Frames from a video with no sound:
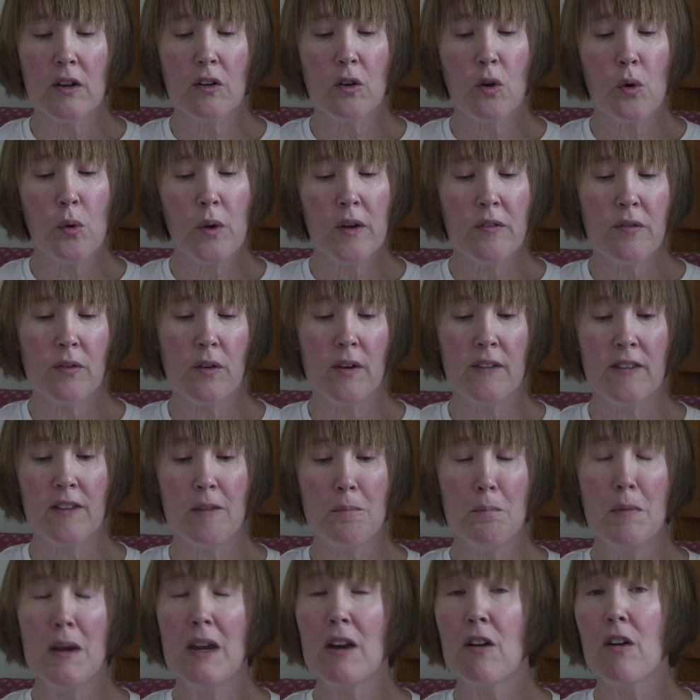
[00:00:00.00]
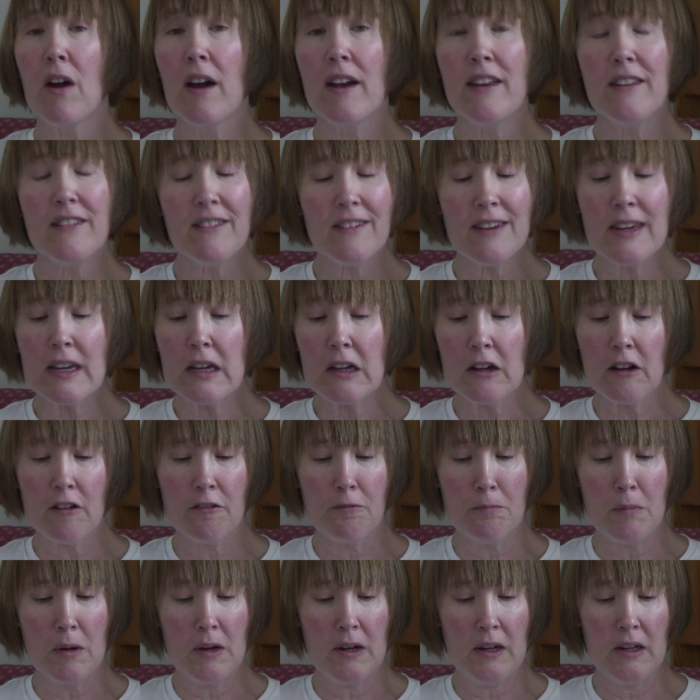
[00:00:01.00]
and quiver at the mere idea
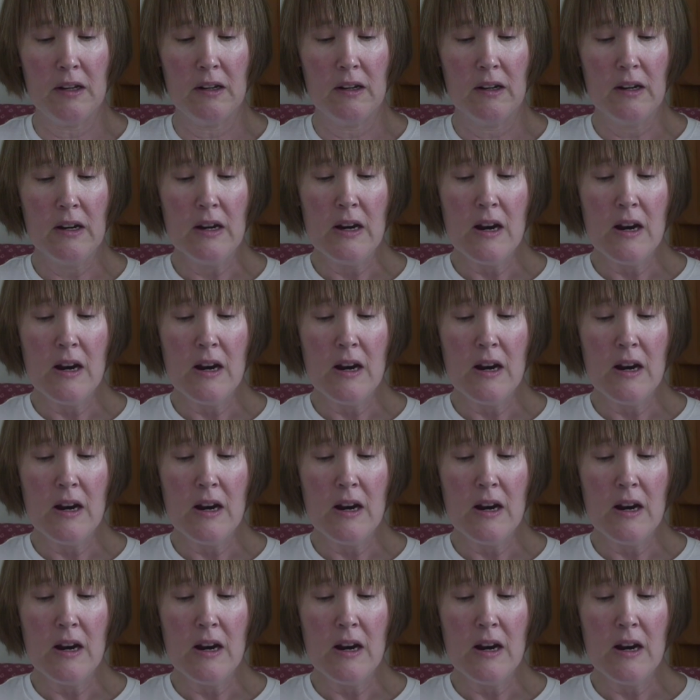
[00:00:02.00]
of mine.